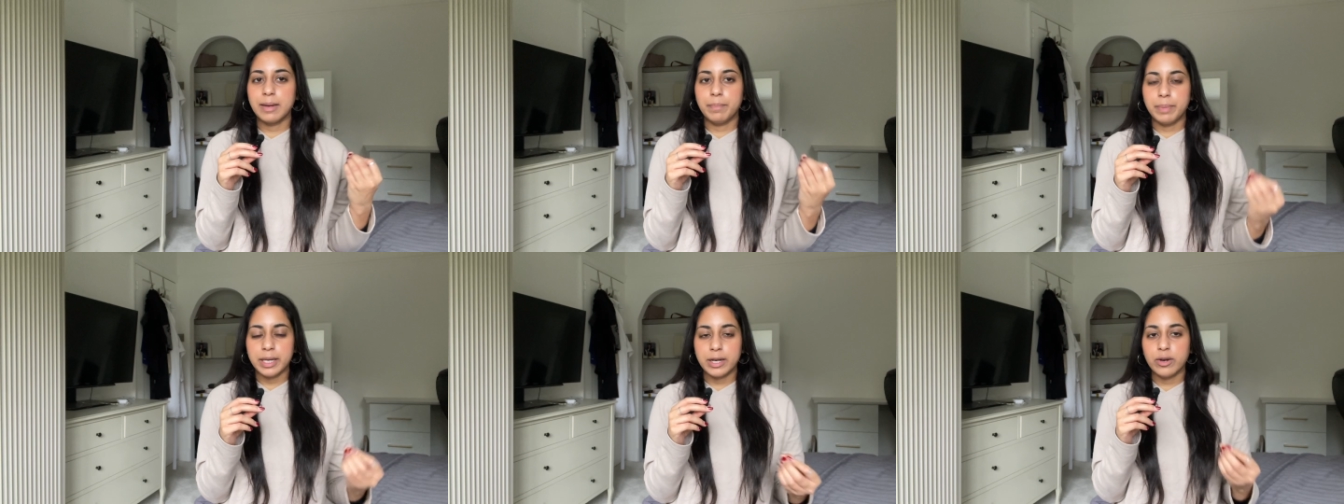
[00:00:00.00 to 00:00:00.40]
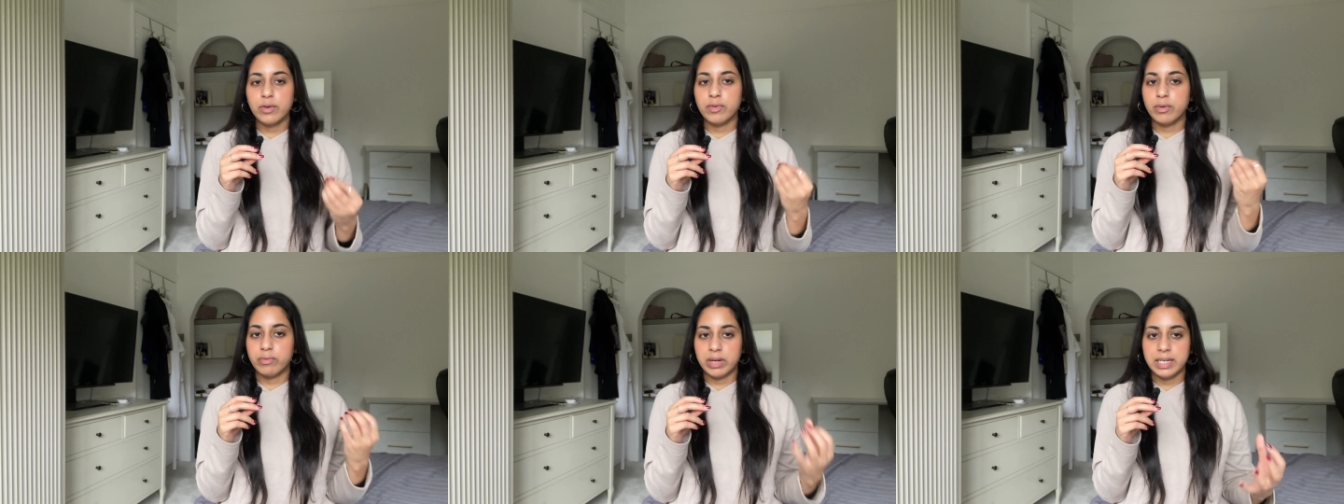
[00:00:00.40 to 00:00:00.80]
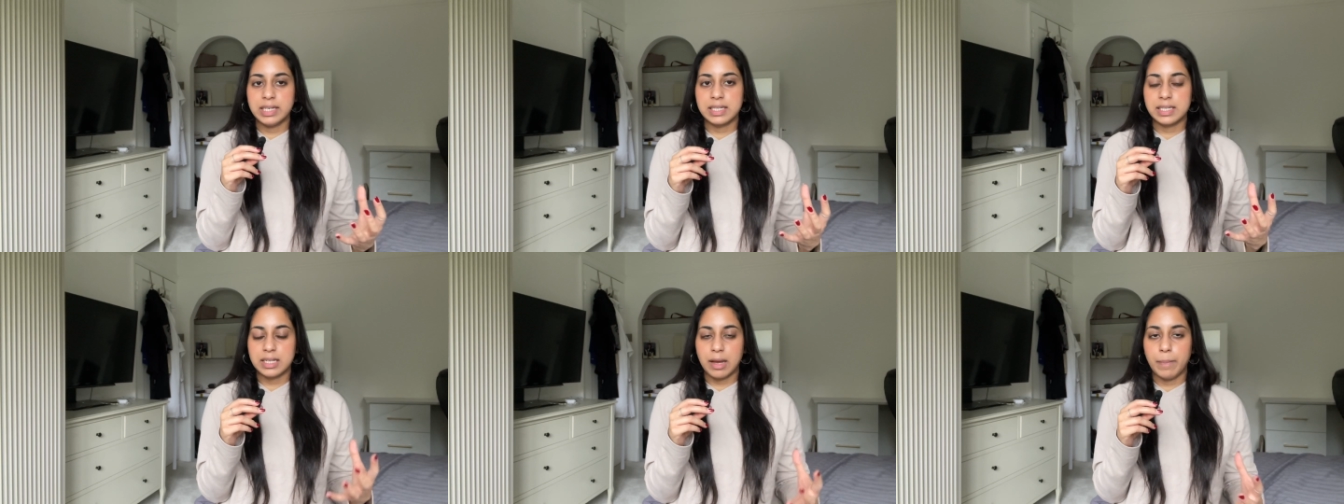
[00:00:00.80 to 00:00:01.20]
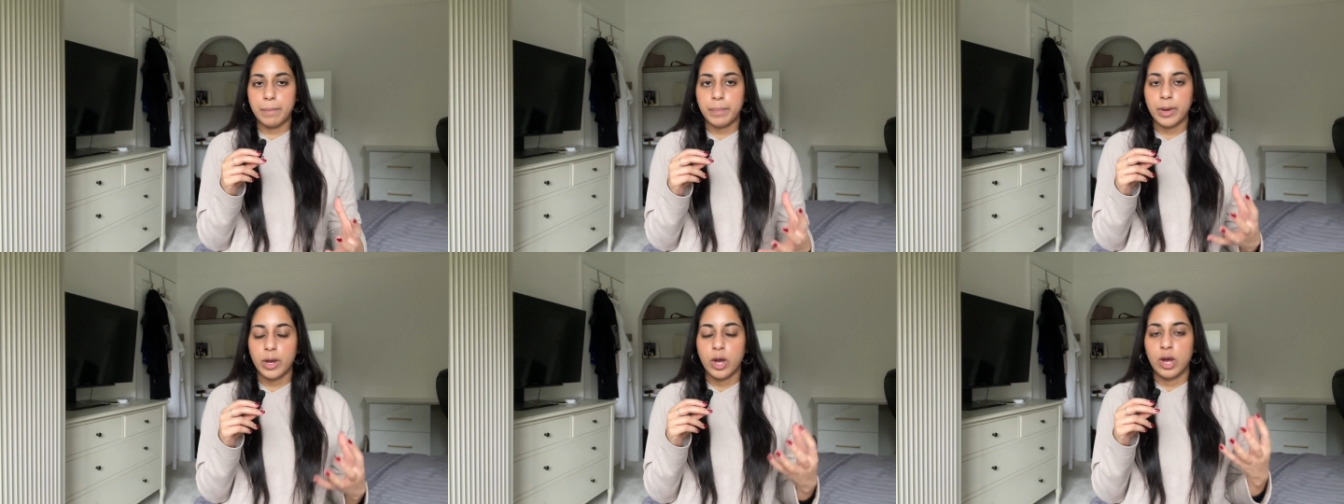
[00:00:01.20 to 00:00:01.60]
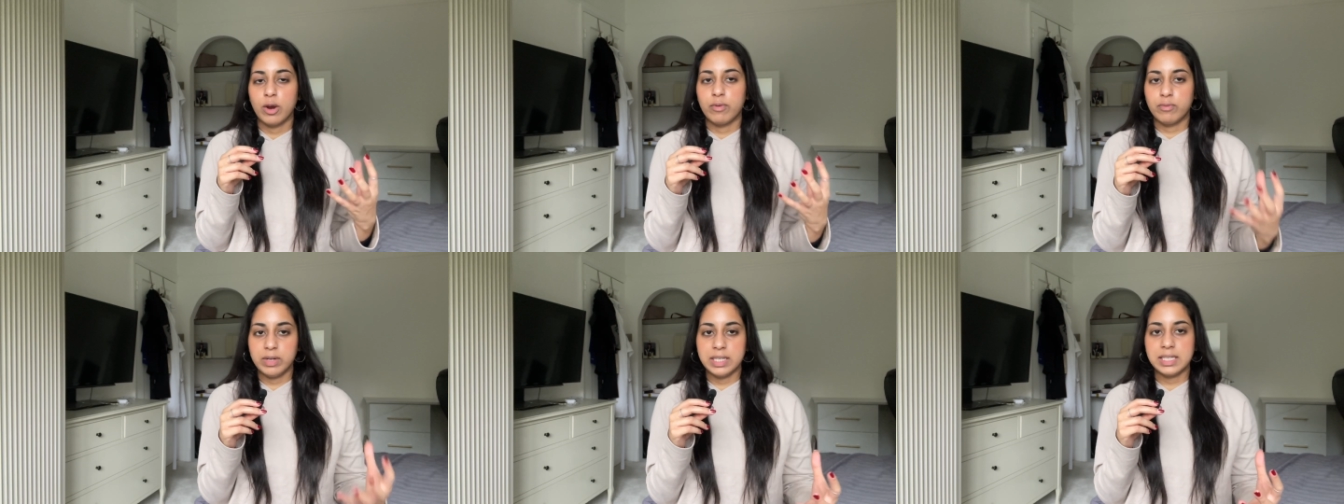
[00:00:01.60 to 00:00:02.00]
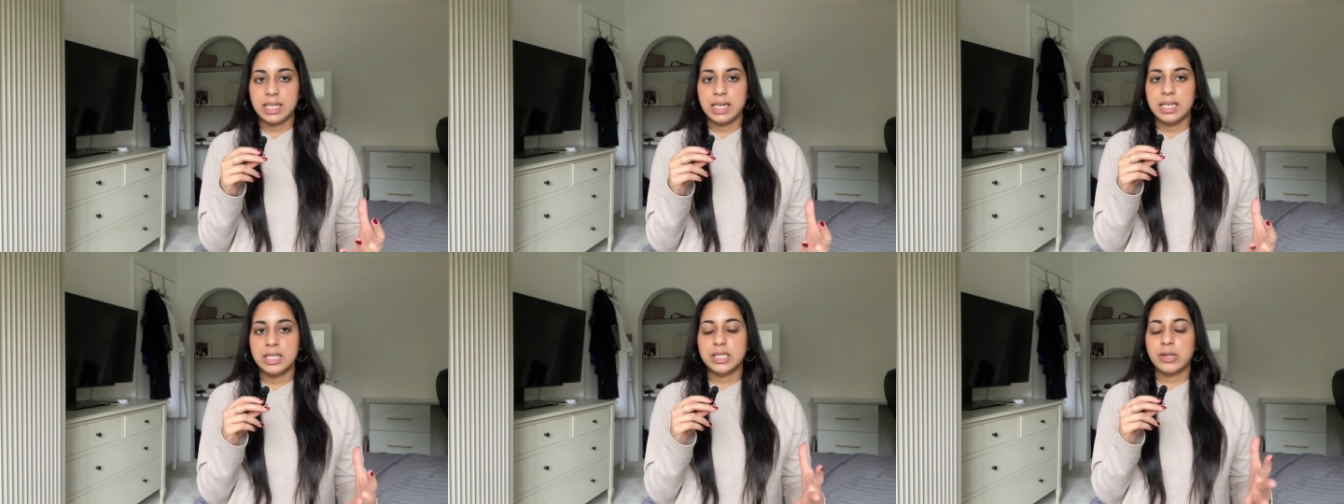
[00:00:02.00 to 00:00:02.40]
a bit of a reading slump recently.